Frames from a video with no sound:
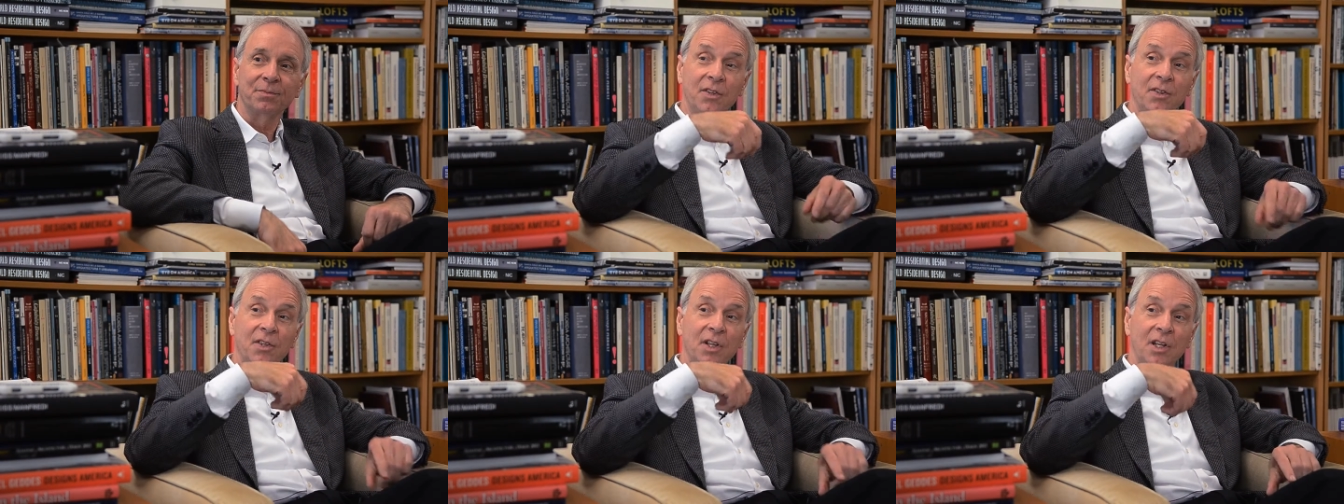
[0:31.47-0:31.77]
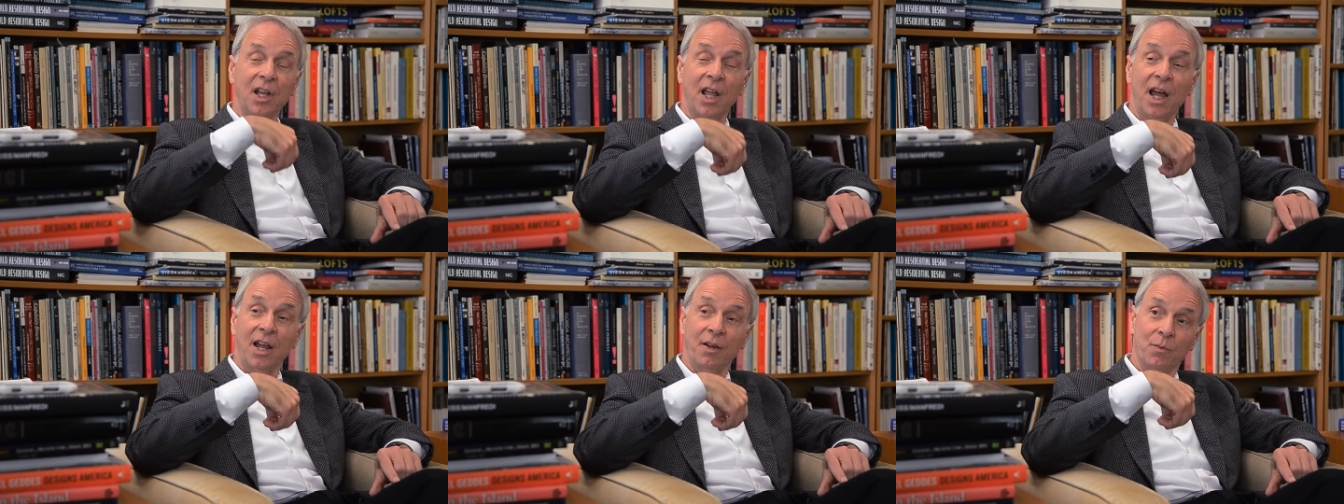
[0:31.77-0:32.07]
The
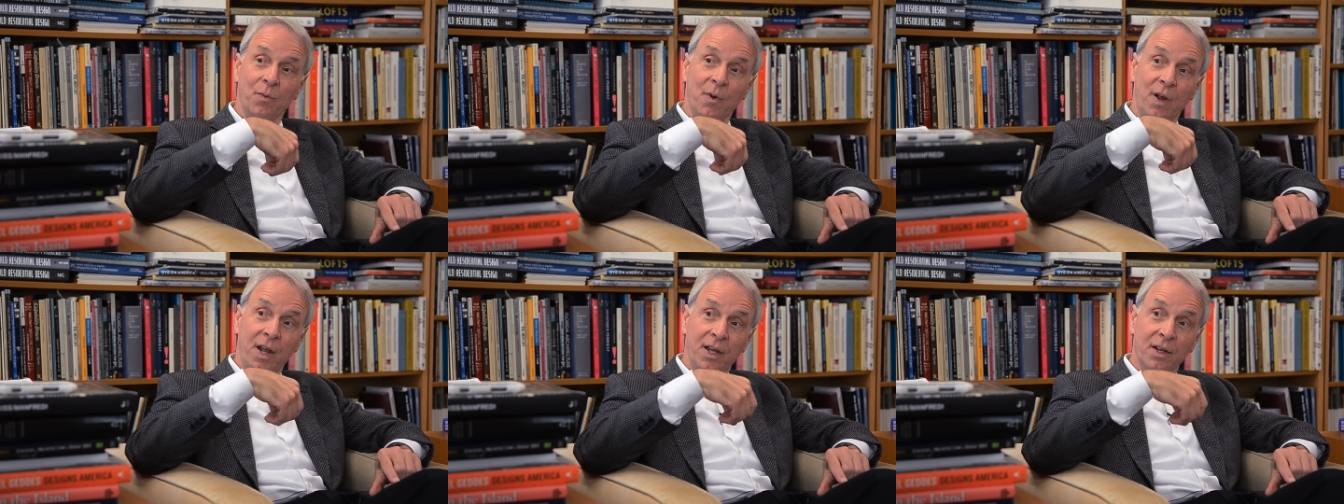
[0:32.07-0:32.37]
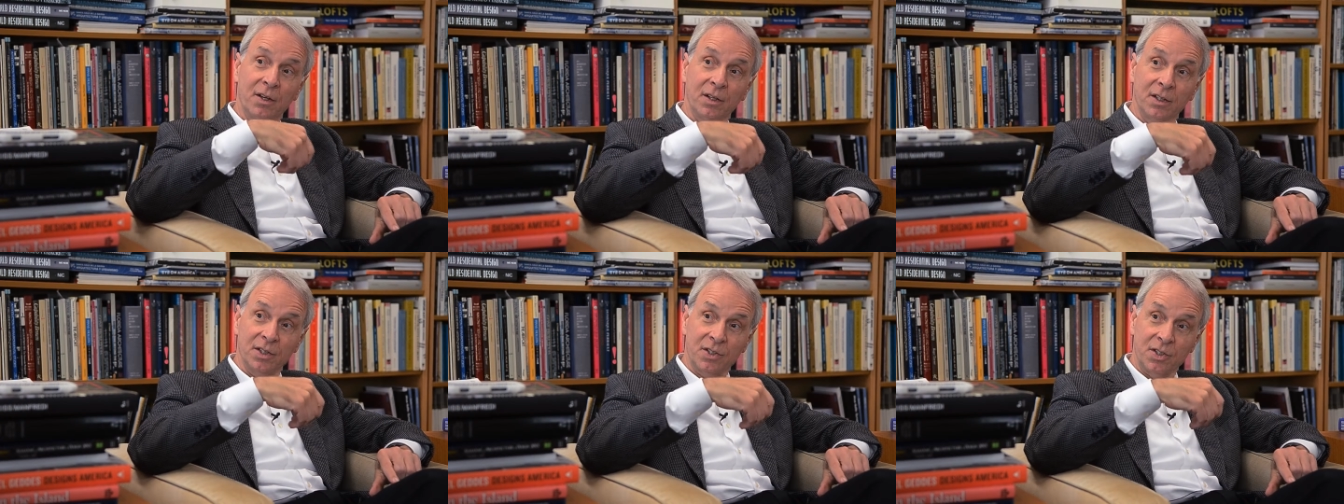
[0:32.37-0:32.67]
light
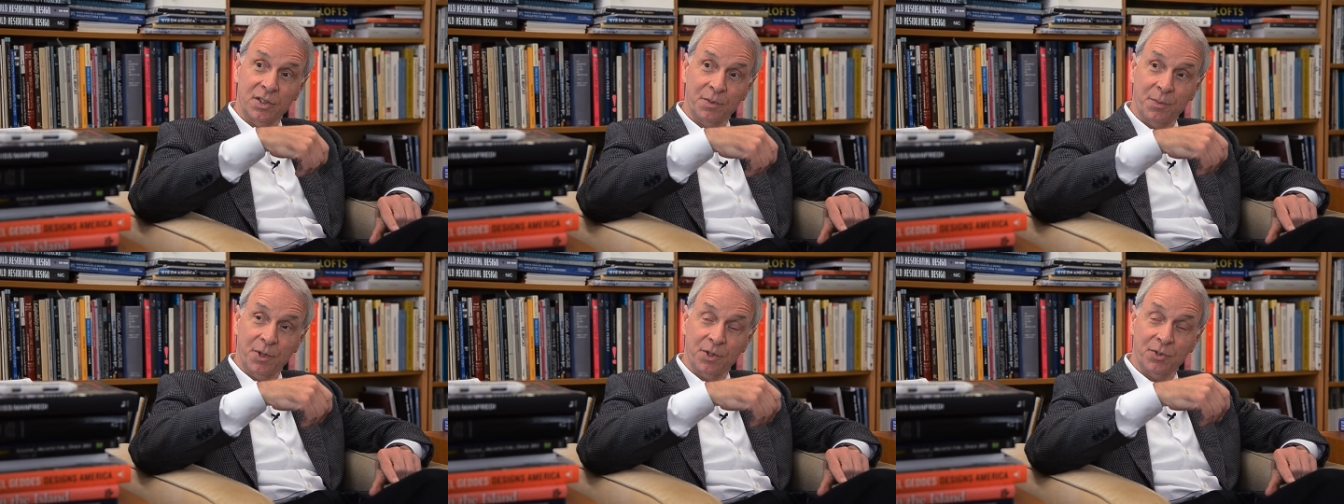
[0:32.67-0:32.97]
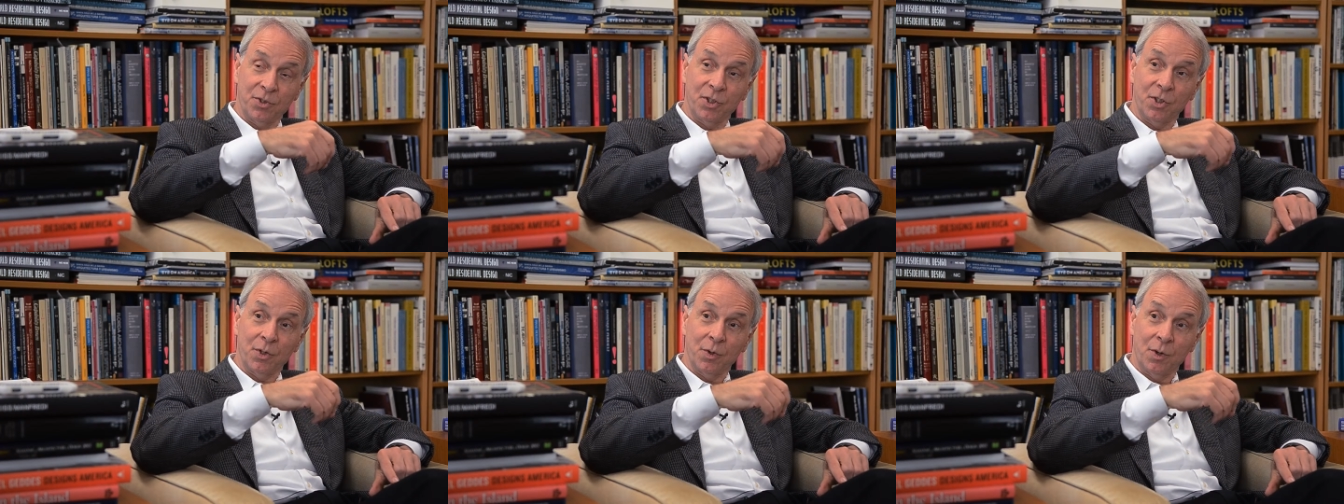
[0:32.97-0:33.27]
rail is
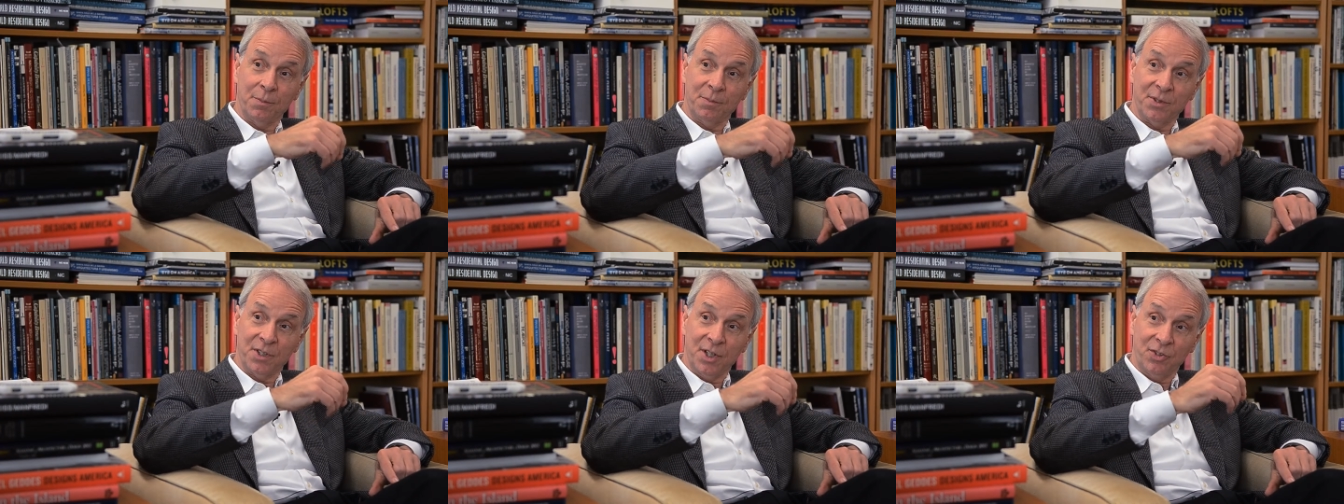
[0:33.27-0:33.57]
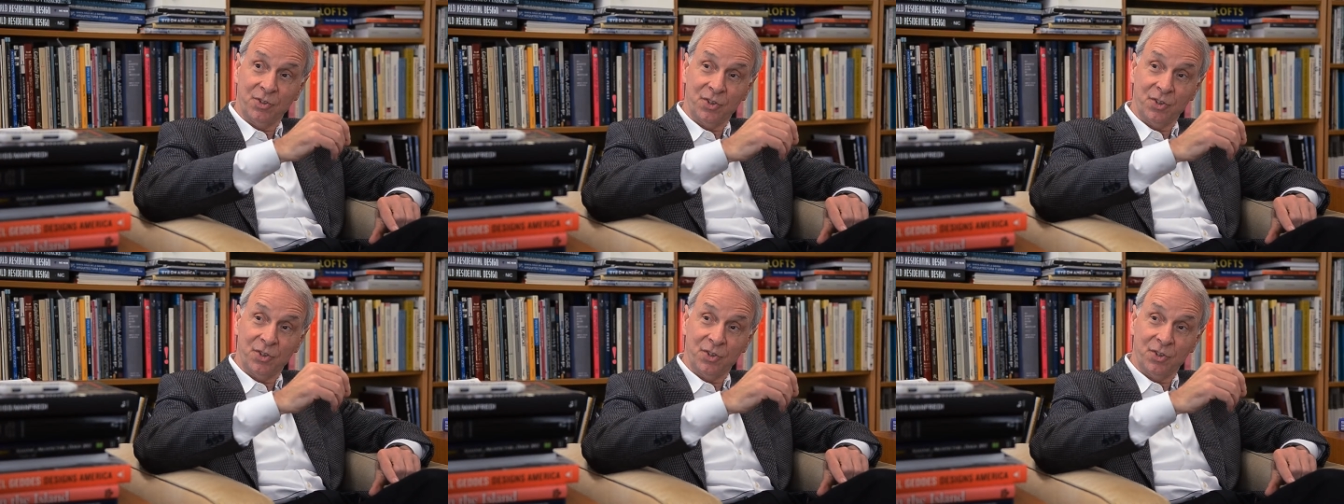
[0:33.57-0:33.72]
supposed to go up San